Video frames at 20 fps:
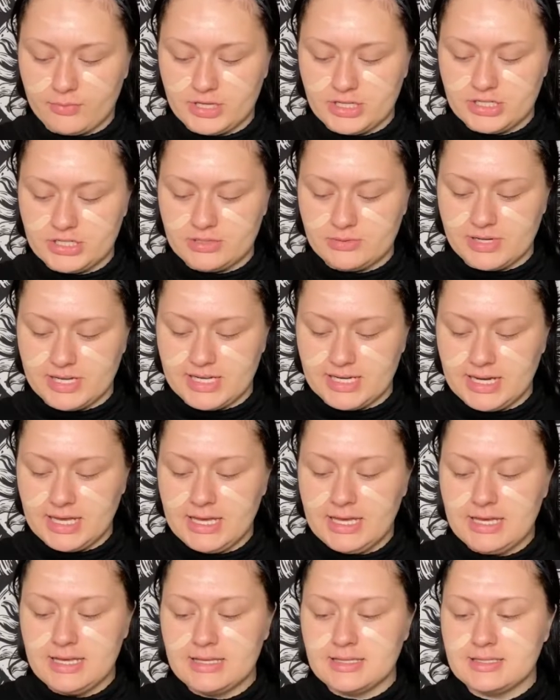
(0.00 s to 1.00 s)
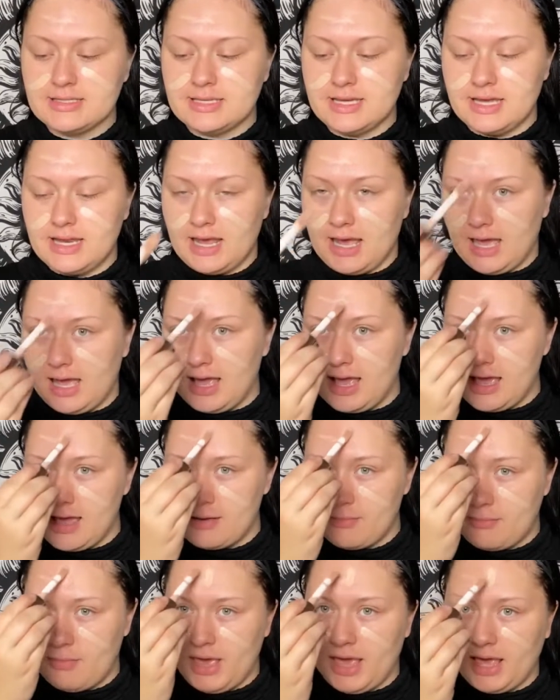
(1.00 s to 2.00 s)
redo it today
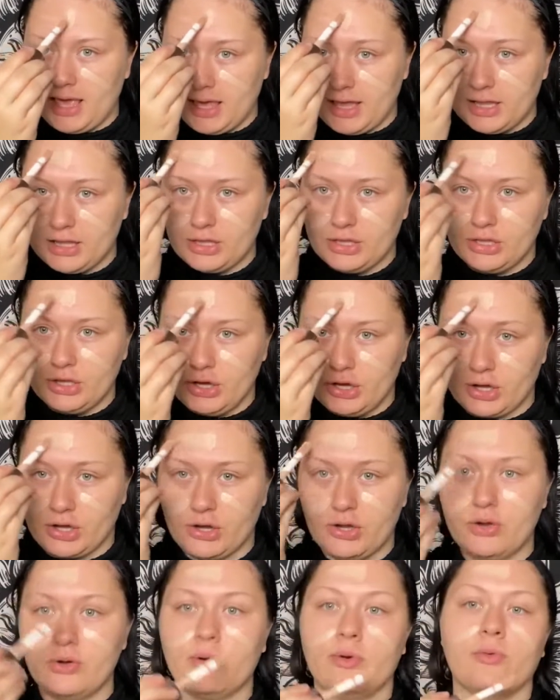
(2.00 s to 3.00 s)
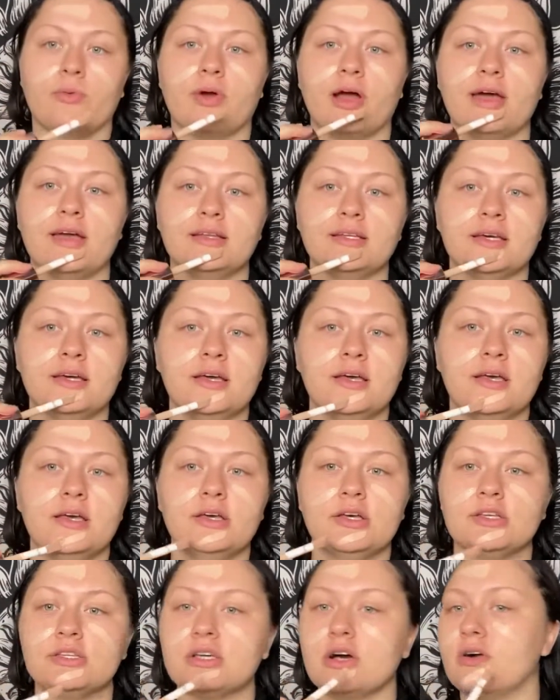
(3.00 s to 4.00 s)
and make it look right.
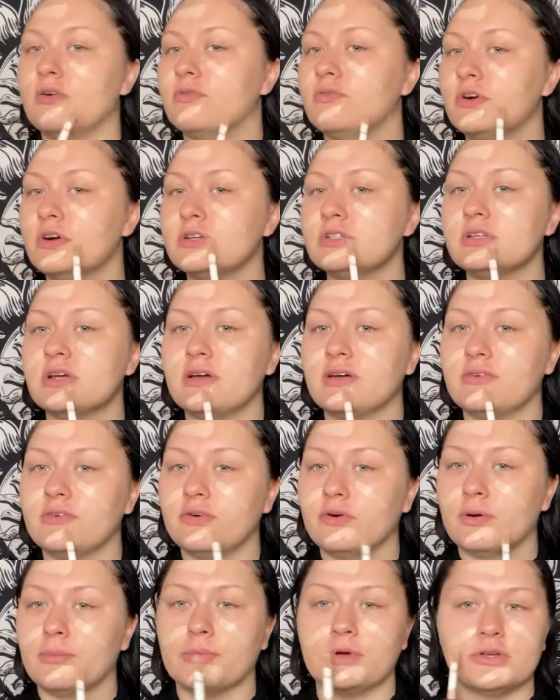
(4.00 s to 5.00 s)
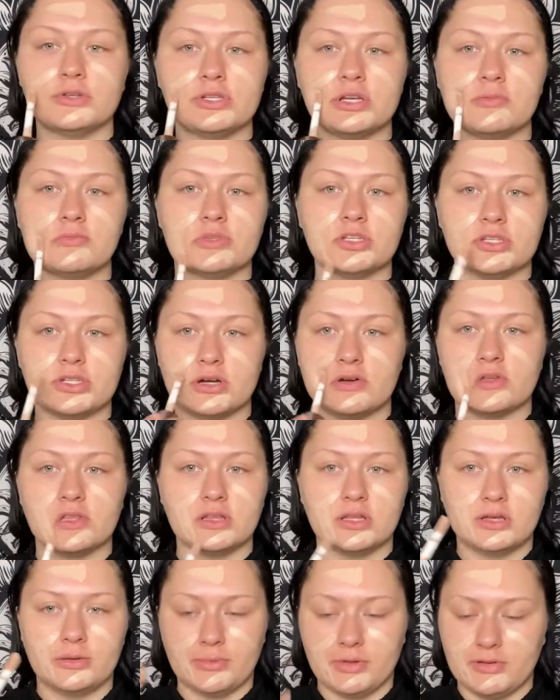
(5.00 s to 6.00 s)
So first and foremost, I'm gonna start with a
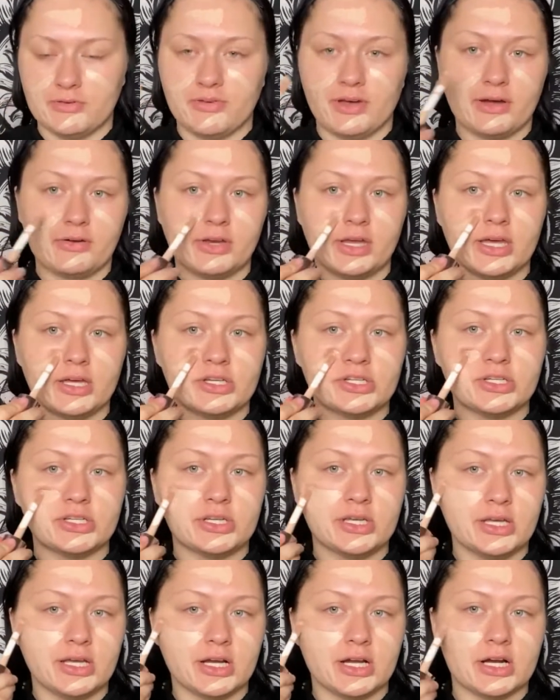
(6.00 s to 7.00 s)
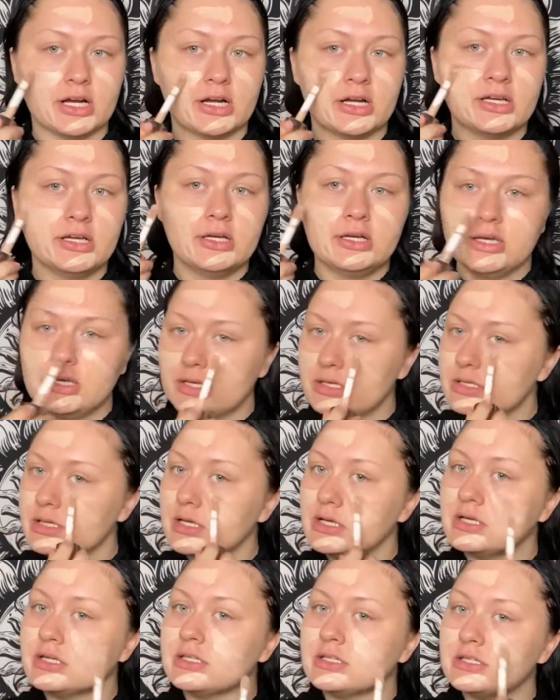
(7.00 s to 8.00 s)
little bit of foundation here. Just
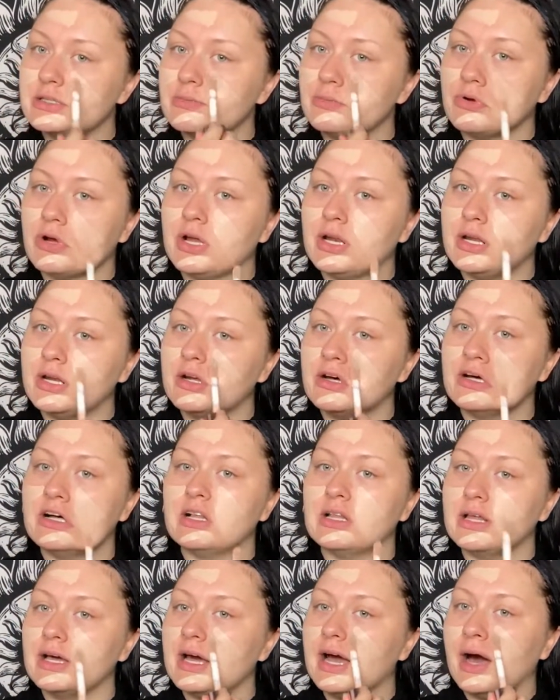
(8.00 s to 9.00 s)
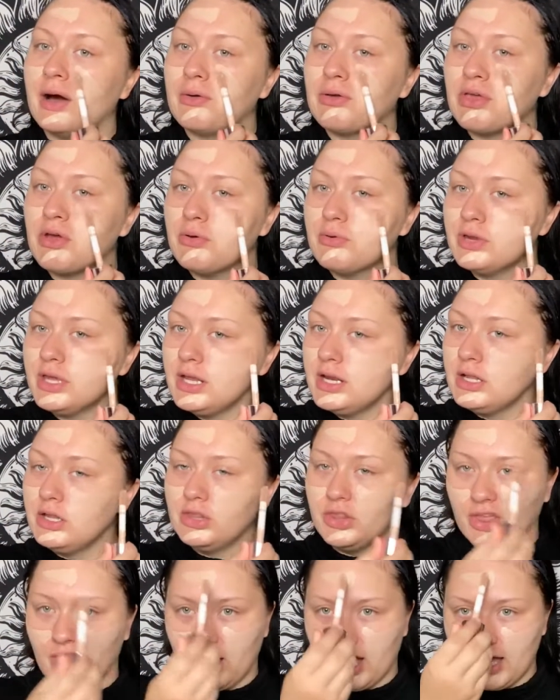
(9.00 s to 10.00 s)
kind of spread it all out. You don't need a
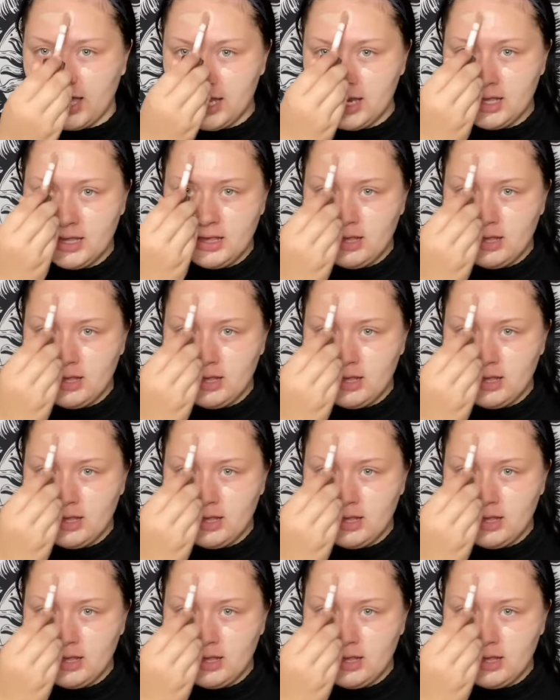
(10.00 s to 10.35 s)
lot.